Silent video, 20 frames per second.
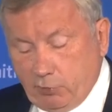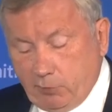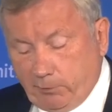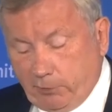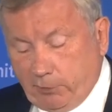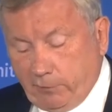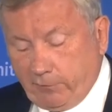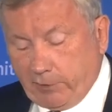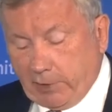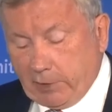to
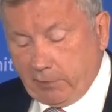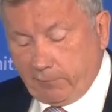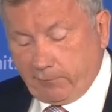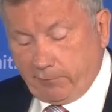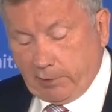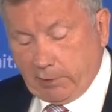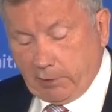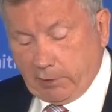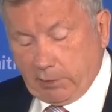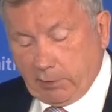provide
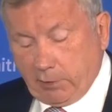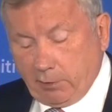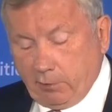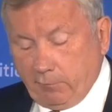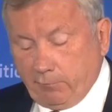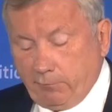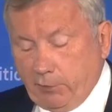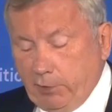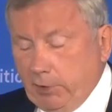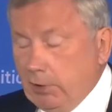
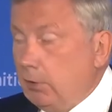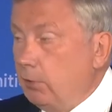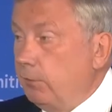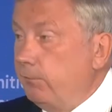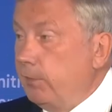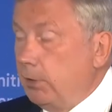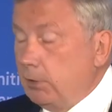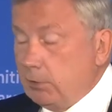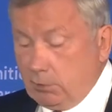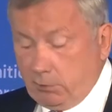funding for
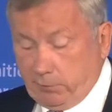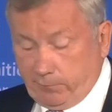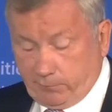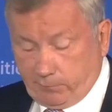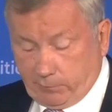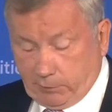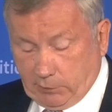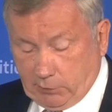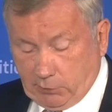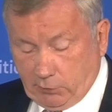
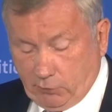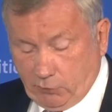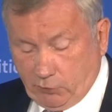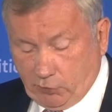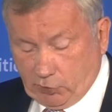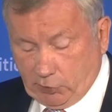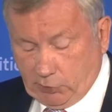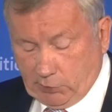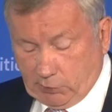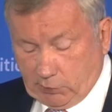innovative
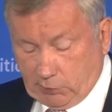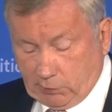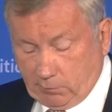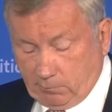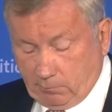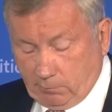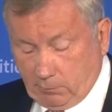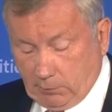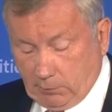solutions.